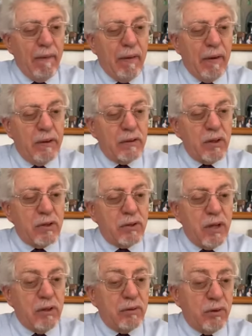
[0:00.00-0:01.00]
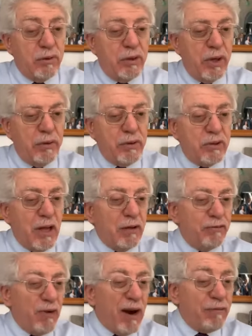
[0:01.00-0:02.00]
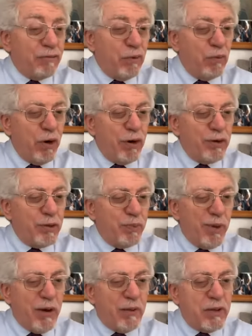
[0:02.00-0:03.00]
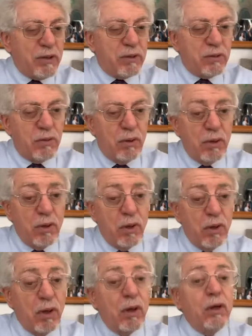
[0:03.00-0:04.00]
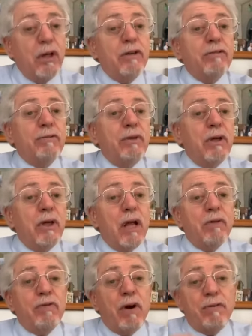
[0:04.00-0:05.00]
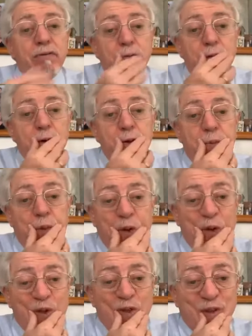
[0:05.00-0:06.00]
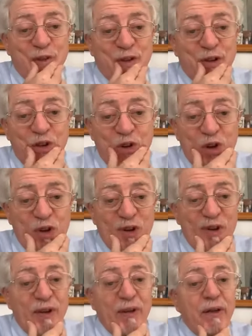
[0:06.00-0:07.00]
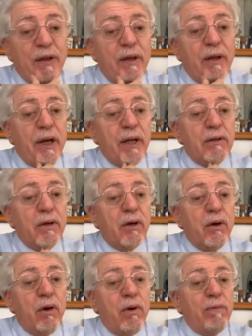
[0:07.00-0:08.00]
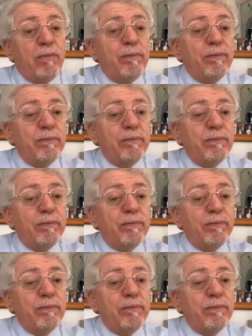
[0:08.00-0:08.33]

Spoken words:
his center there is not far from where his parents lived and not far from where his parents had their home.